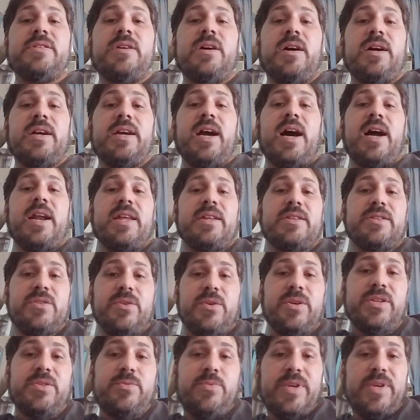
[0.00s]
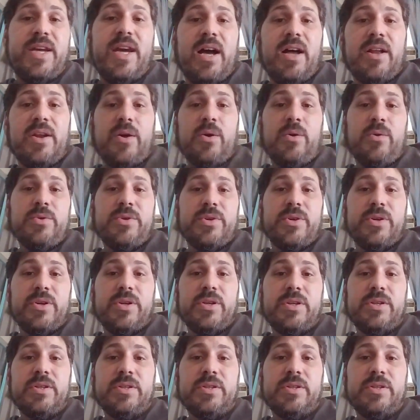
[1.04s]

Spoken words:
got into it as we got older.